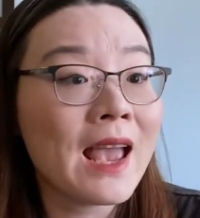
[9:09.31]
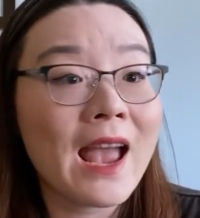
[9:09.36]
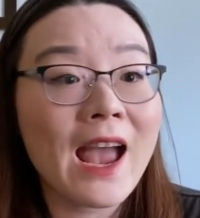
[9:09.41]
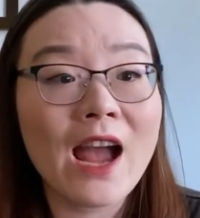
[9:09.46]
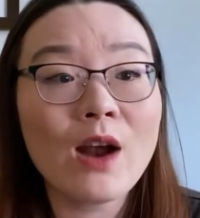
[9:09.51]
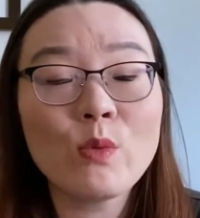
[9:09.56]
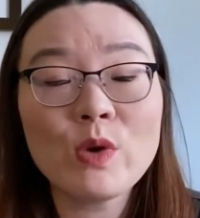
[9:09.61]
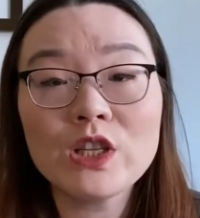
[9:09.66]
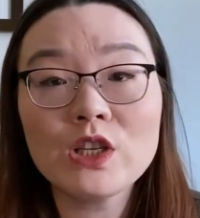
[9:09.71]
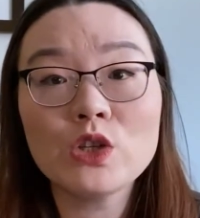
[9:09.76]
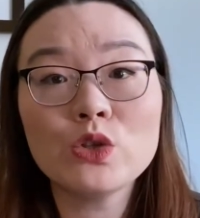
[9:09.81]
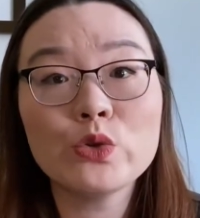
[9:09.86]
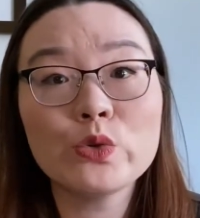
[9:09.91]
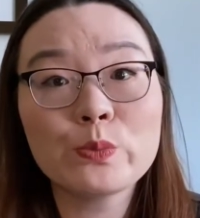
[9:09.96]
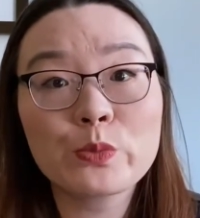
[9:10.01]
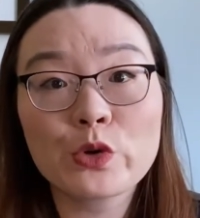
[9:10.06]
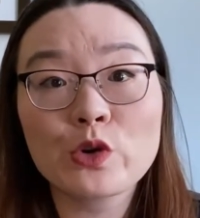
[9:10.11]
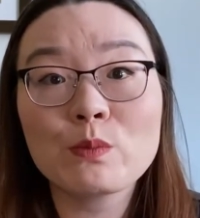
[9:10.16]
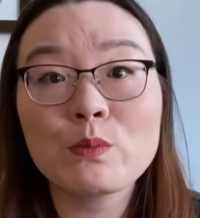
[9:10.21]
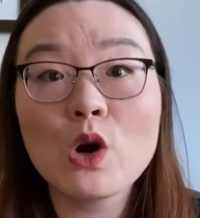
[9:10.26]
And we need to
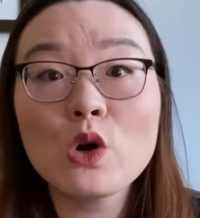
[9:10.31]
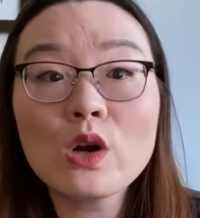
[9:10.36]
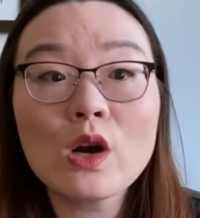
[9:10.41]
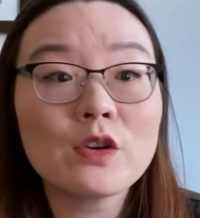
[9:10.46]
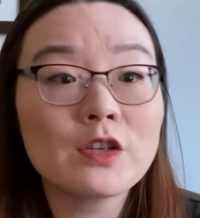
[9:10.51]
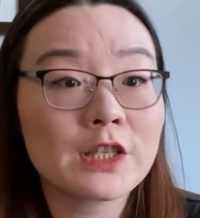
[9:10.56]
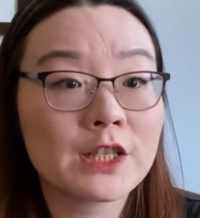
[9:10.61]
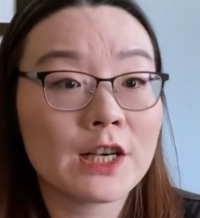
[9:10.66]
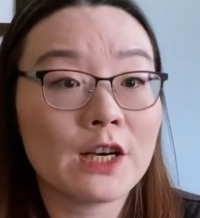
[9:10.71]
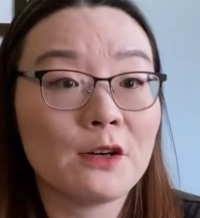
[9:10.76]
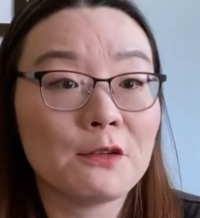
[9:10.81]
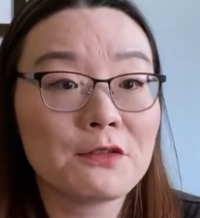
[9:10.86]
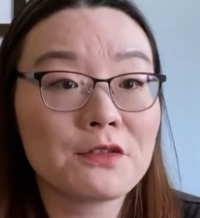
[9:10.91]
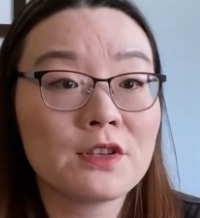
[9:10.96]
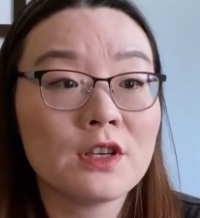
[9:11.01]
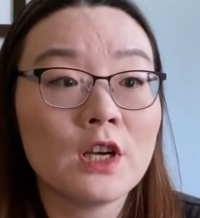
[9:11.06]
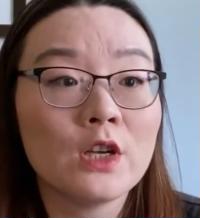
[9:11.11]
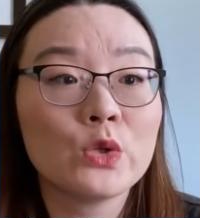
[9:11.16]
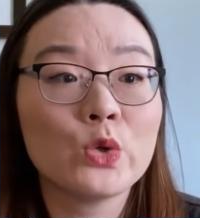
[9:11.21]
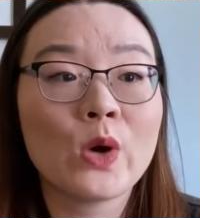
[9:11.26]
promote ourselves
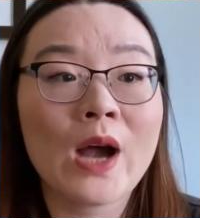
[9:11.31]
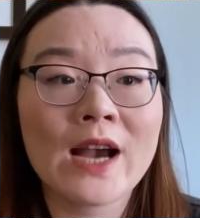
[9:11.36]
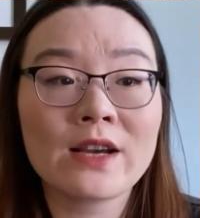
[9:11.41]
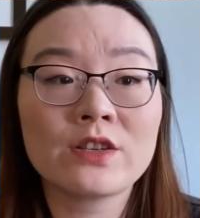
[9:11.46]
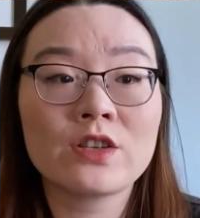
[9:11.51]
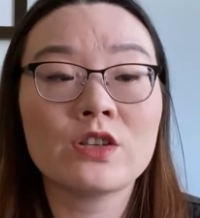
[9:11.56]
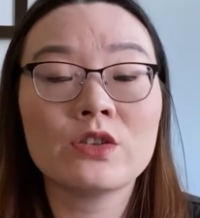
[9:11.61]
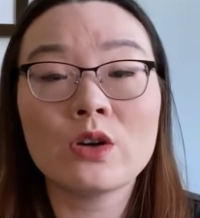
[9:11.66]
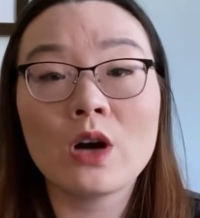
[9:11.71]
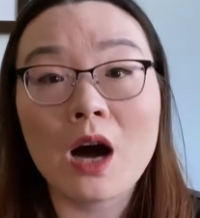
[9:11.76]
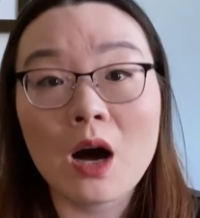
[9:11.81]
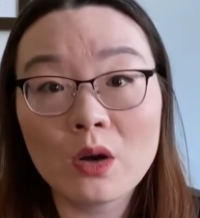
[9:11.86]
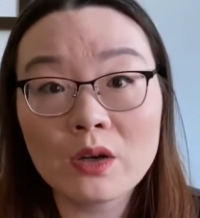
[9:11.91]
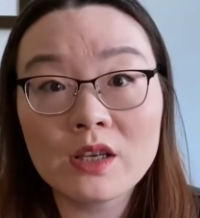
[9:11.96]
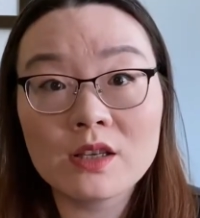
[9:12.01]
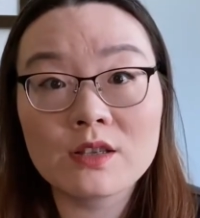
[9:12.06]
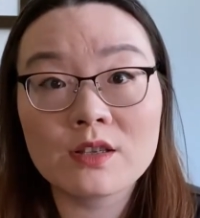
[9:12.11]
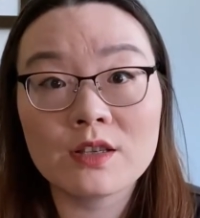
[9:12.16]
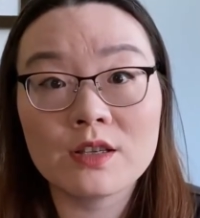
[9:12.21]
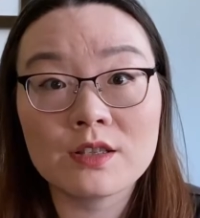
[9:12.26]
to external
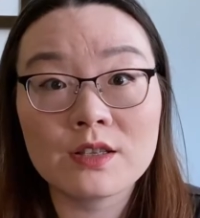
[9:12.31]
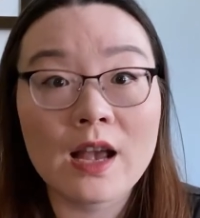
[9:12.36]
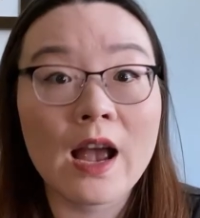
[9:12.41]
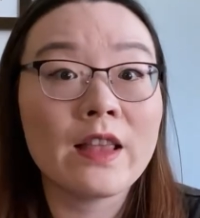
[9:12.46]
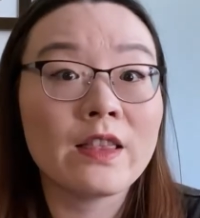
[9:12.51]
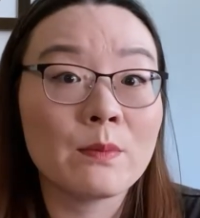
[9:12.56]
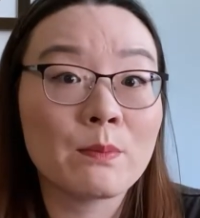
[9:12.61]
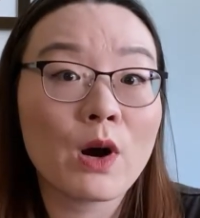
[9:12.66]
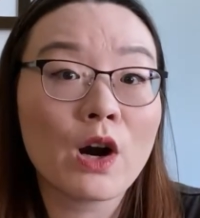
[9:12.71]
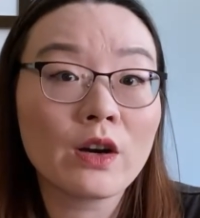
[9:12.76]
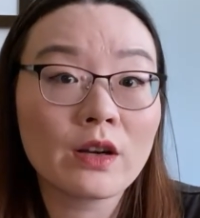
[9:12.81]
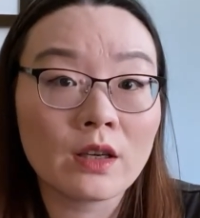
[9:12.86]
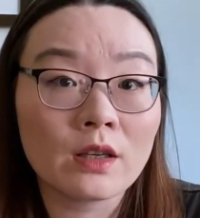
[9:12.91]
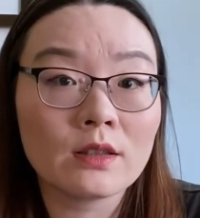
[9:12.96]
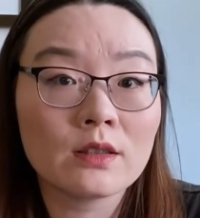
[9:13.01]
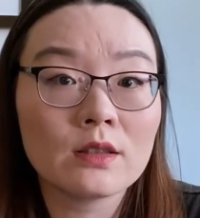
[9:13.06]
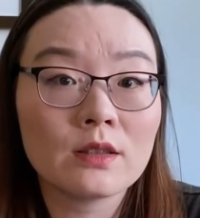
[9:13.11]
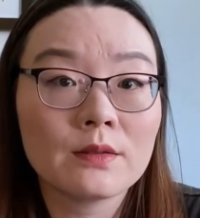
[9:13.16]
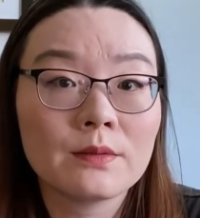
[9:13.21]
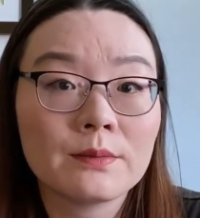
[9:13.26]
audiences and the
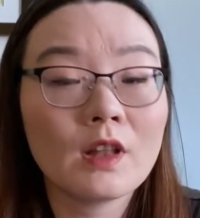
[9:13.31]
market.